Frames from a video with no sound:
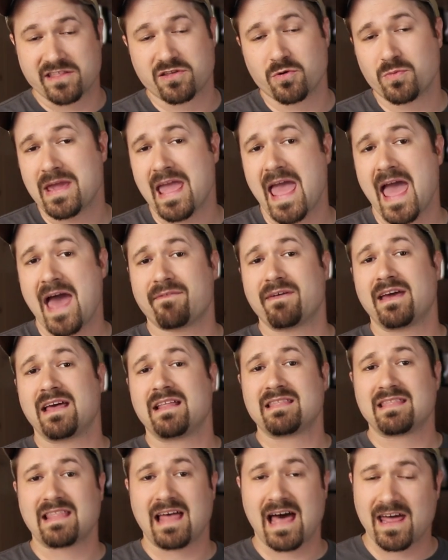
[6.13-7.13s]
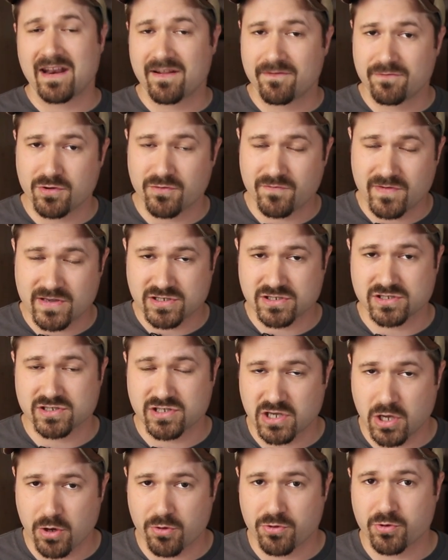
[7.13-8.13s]
So we have a lot of new features
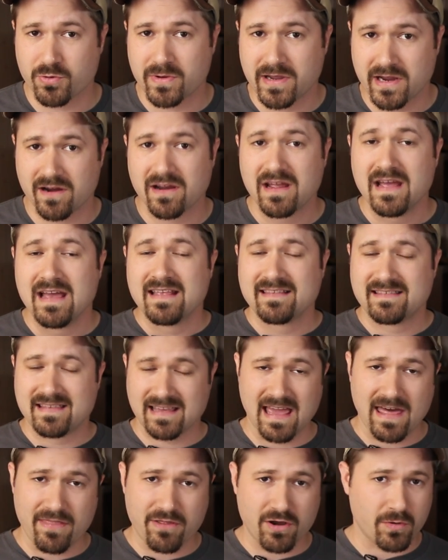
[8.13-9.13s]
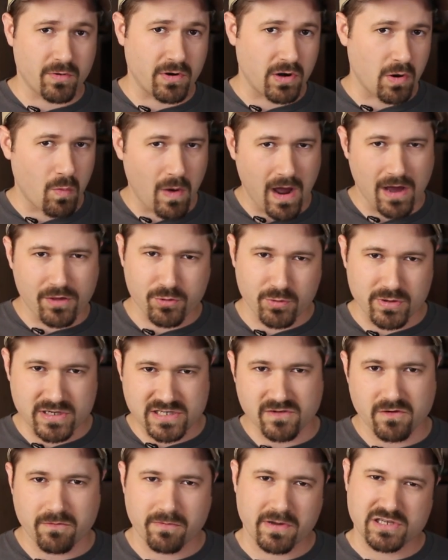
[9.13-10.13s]
to go through here together. We're gonna walk through each
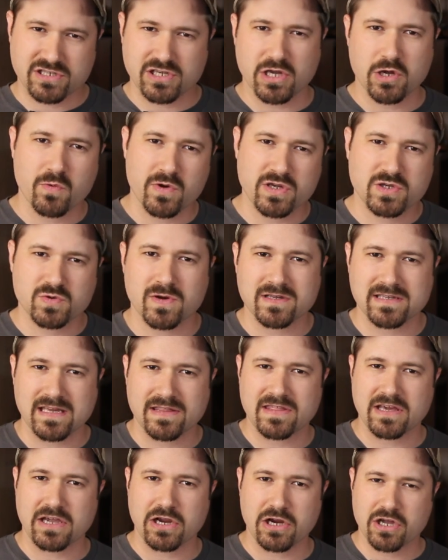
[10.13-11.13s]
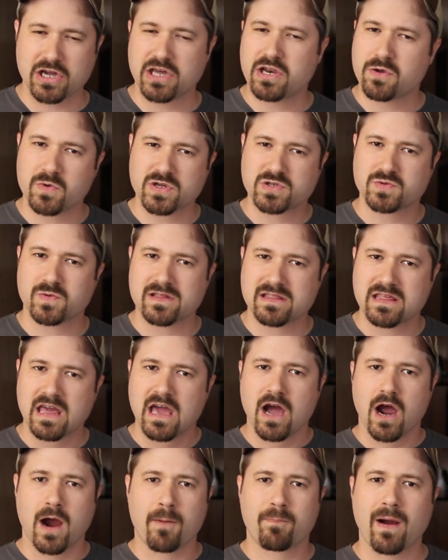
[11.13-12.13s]
of them. I'm gonna show you which ones I think are good and which ones
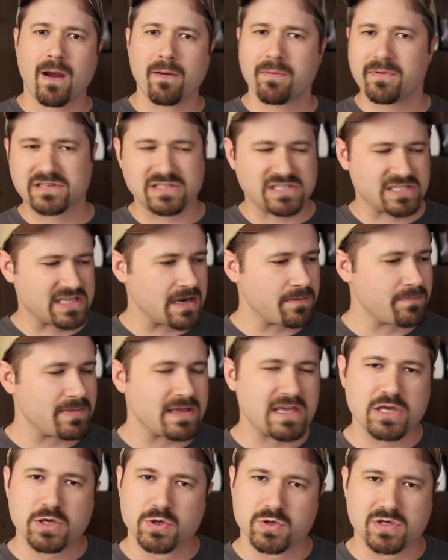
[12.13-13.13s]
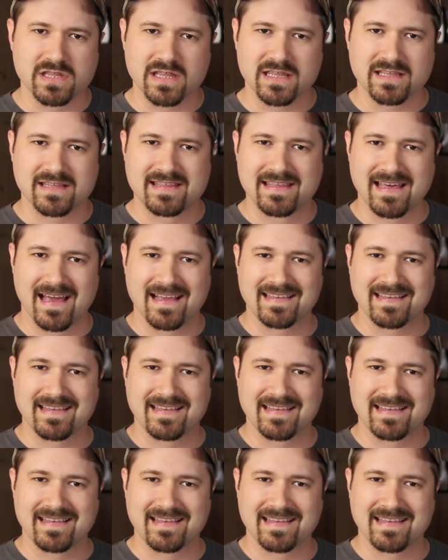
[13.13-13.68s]
are probably just gonna be useless.